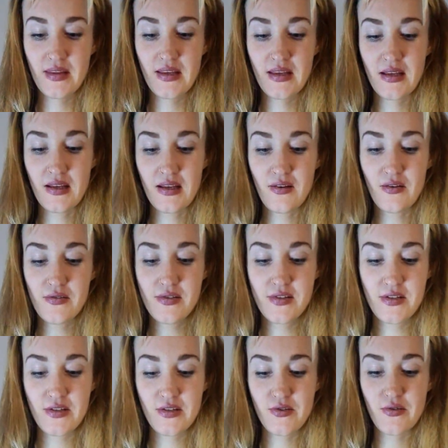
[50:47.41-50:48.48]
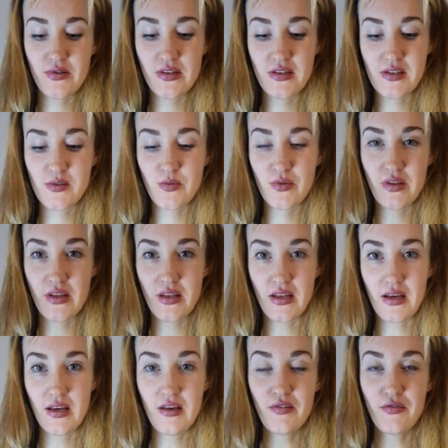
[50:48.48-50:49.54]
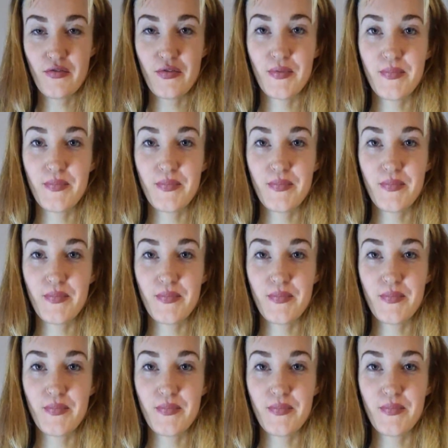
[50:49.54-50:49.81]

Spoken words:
I love stirring this with a knife.